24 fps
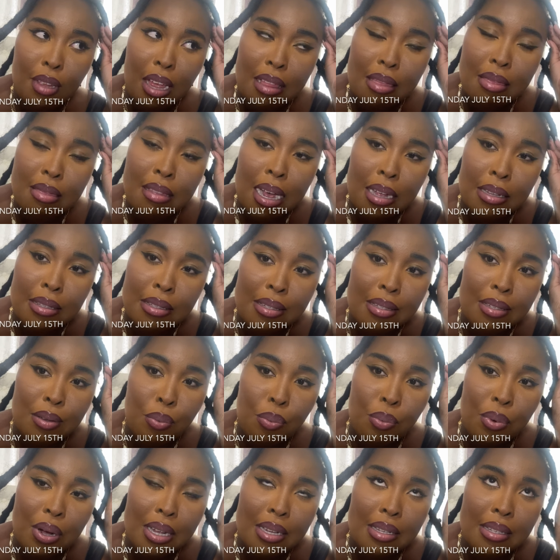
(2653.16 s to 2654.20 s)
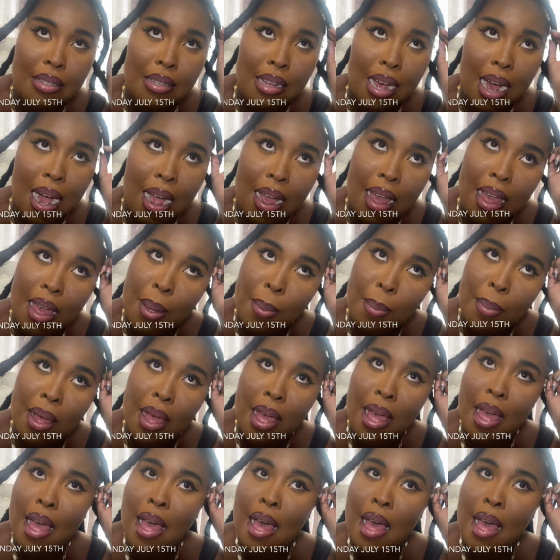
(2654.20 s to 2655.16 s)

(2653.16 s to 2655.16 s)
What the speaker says: that's what I am